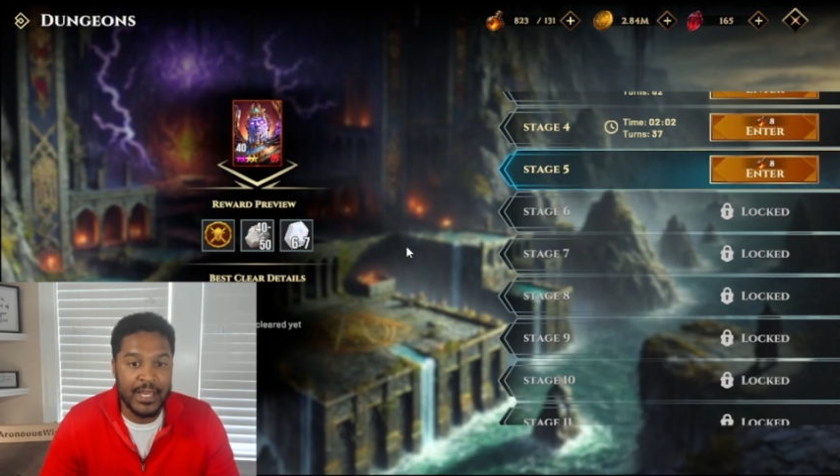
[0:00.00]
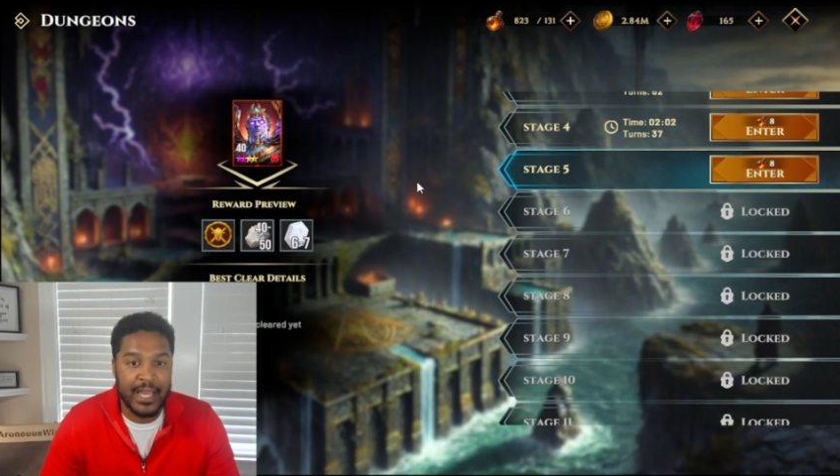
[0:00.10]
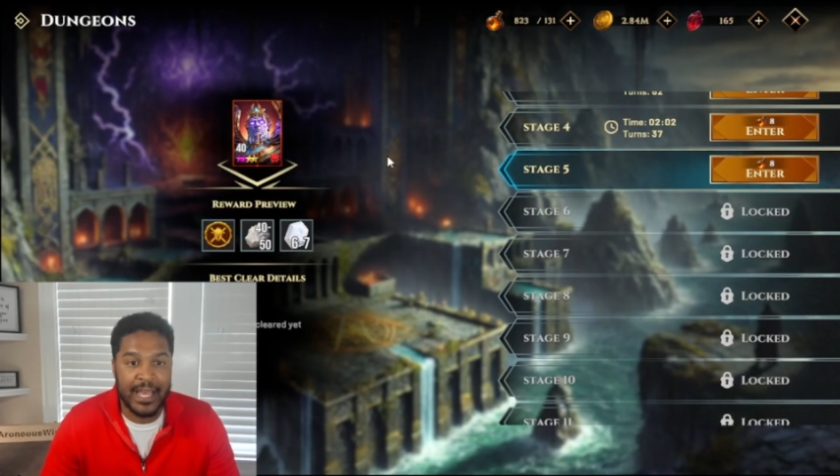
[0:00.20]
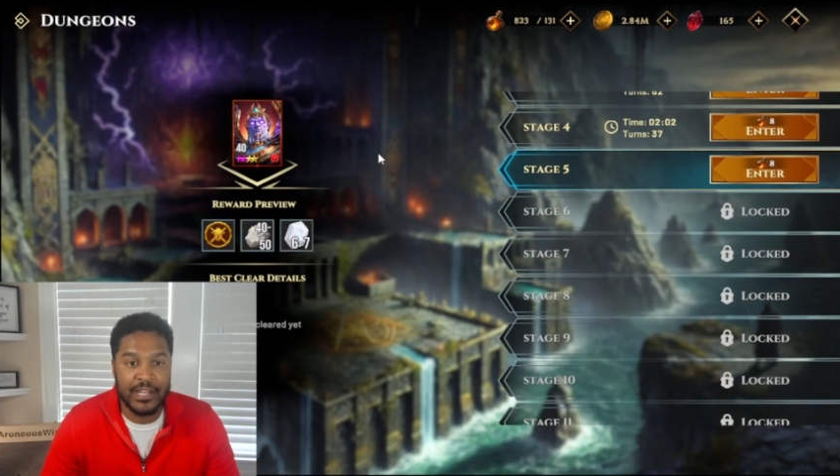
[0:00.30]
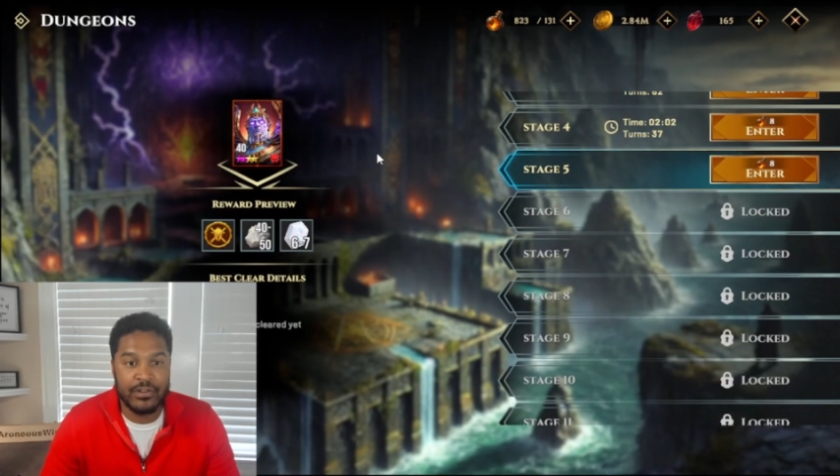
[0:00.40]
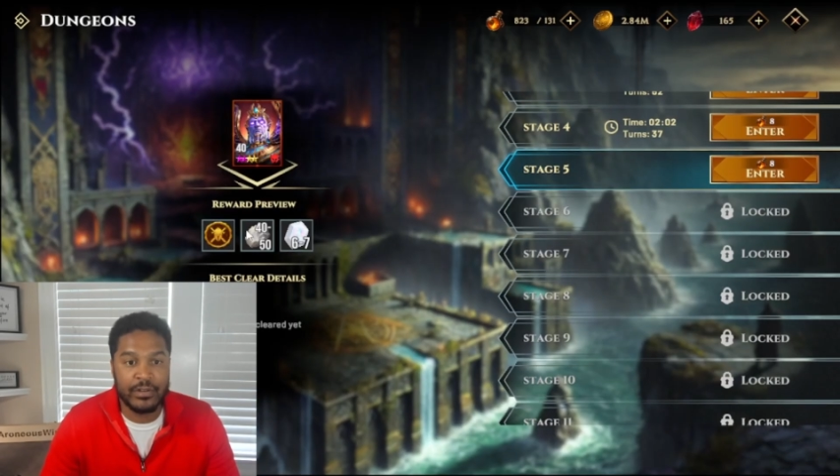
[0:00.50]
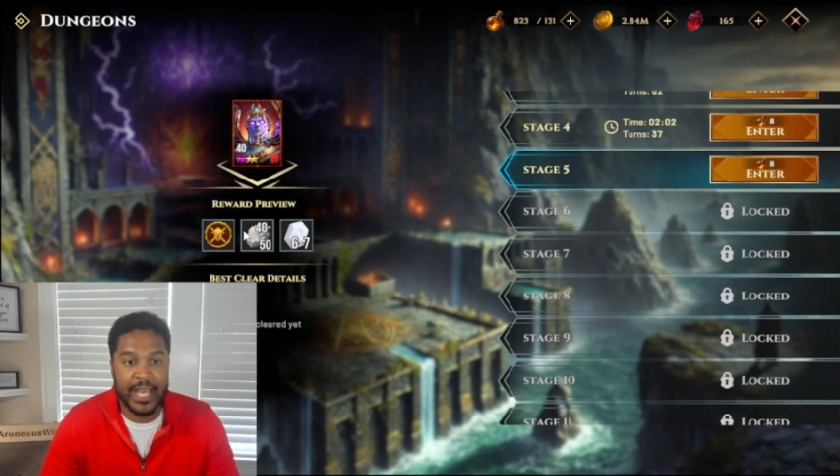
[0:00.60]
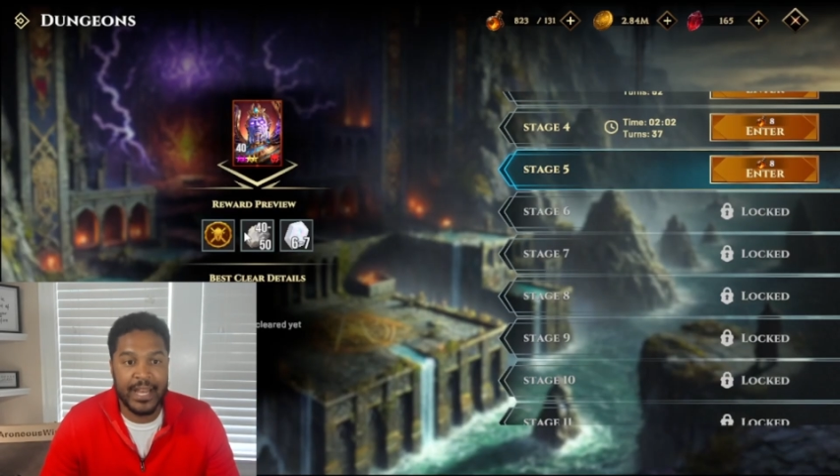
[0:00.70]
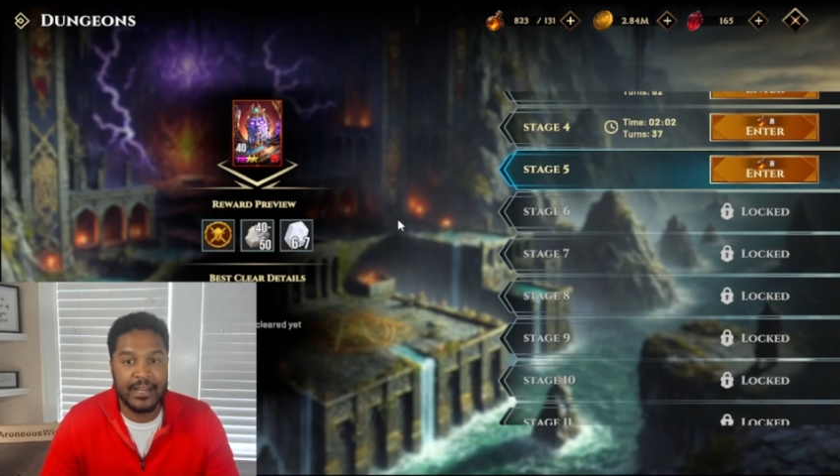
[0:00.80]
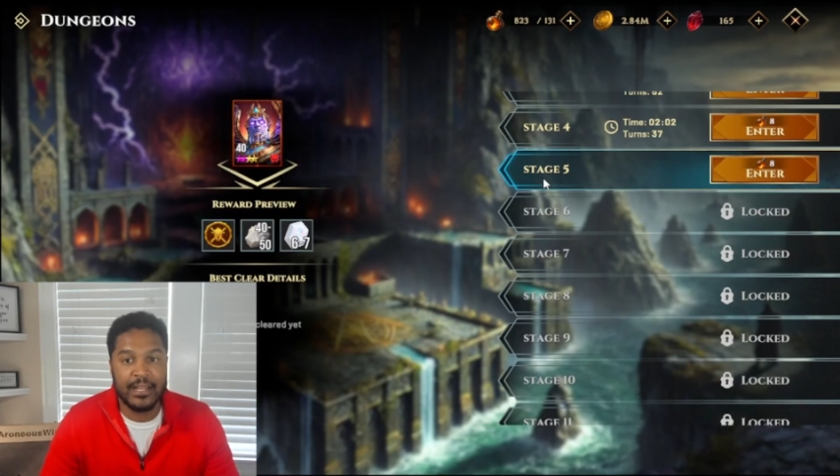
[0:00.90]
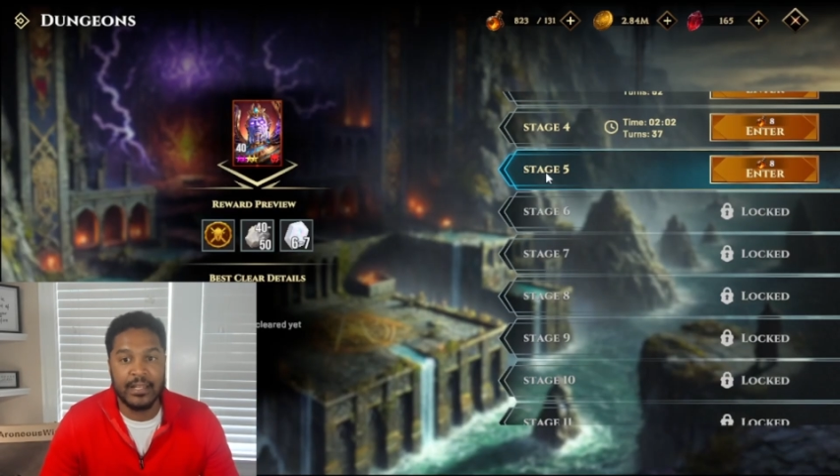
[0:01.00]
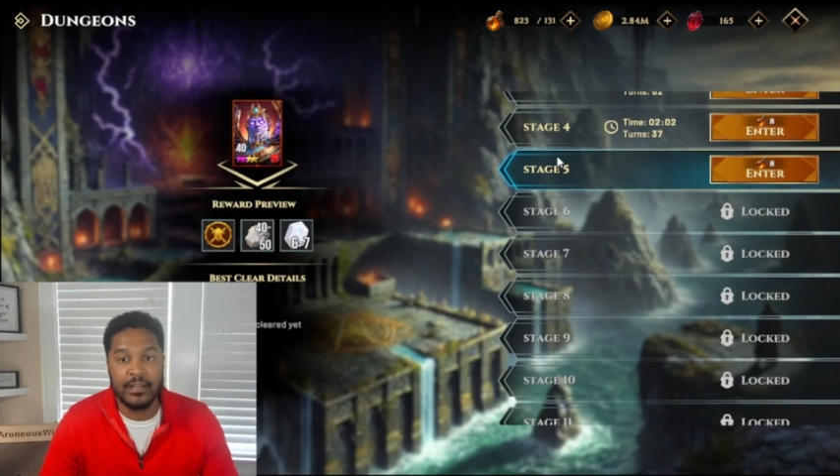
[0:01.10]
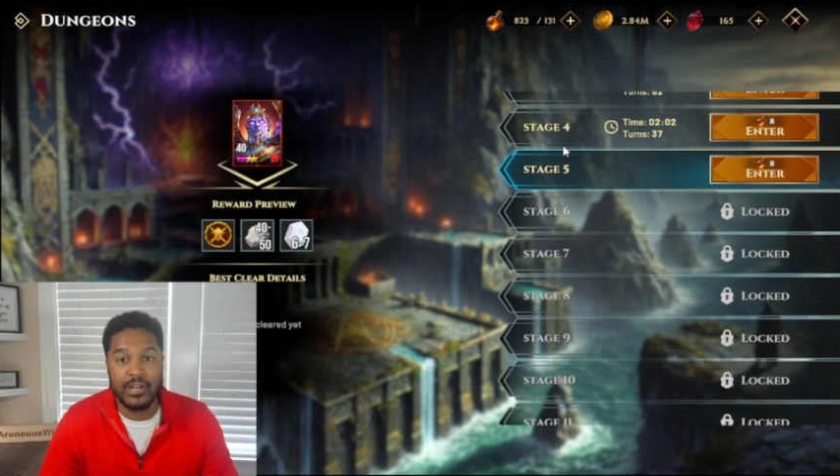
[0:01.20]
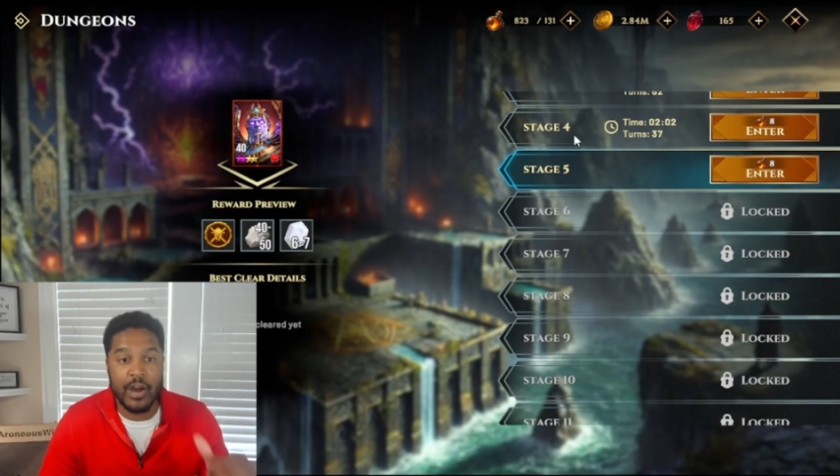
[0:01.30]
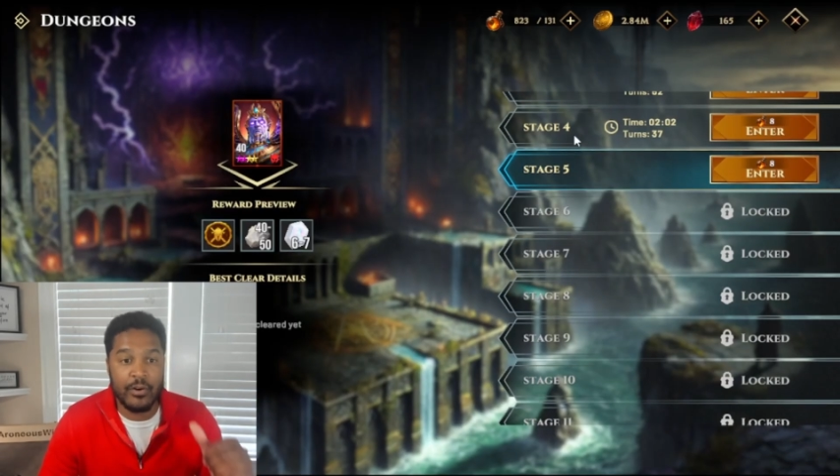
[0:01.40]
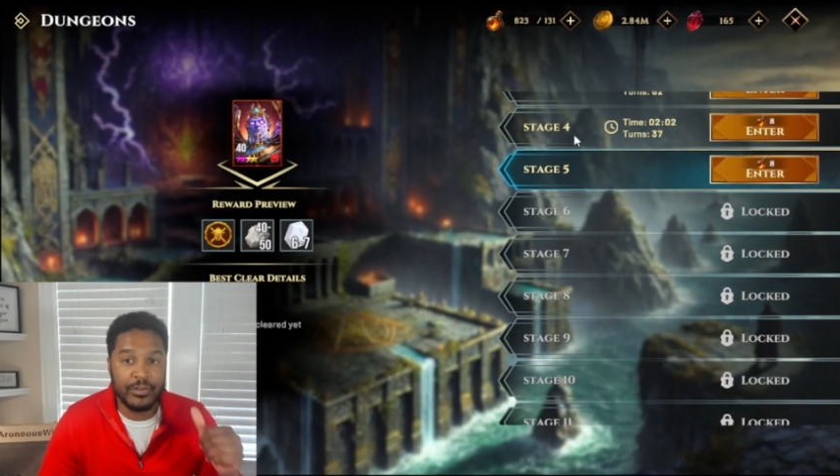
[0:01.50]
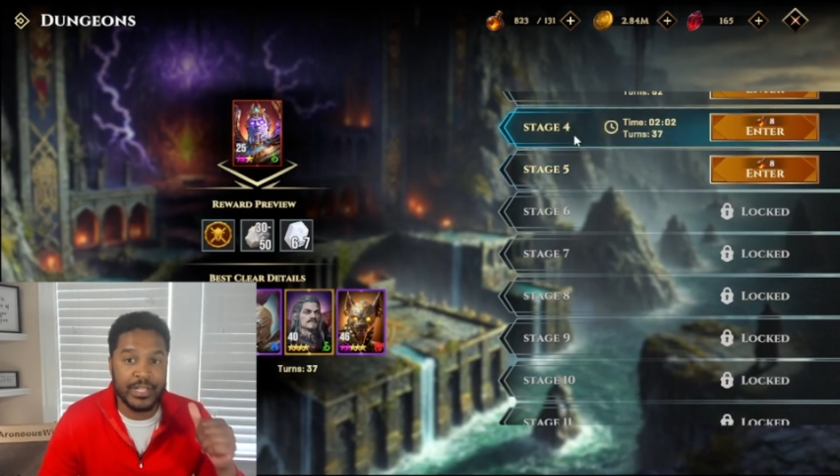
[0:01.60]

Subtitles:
and you'll get not only